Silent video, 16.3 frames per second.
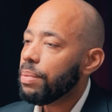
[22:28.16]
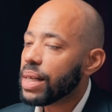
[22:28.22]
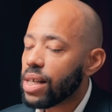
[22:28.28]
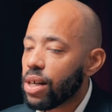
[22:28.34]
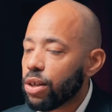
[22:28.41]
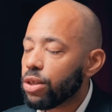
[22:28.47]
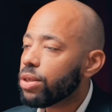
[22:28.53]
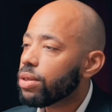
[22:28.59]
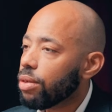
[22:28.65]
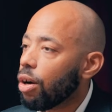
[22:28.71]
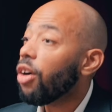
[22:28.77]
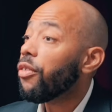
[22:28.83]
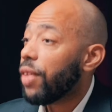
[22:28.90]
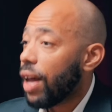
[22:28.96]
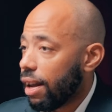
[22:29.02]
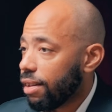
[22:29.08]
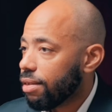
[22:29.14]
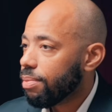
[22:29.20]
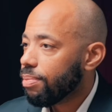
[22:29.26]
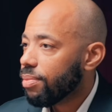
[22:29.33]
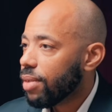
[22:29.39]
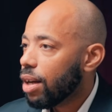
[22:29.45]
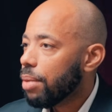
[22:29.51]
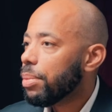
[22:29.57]
because of that.
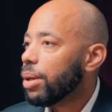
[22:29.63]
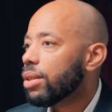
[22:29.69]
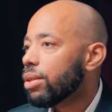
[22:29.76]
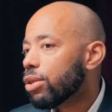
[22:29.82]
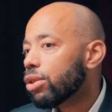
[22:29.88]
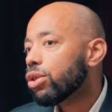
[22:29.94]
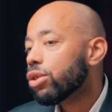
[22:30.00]
But